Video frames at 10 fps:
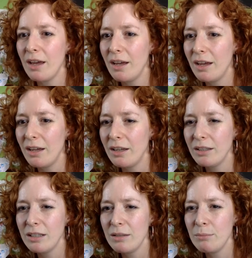
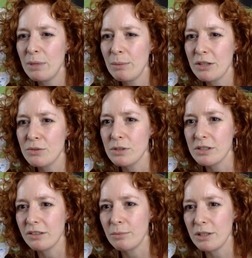Maybe they're talking
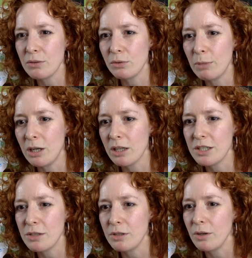to somebody called Mark. I
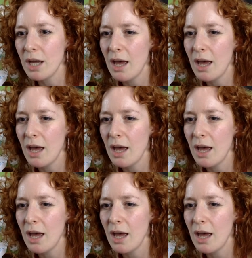don't know.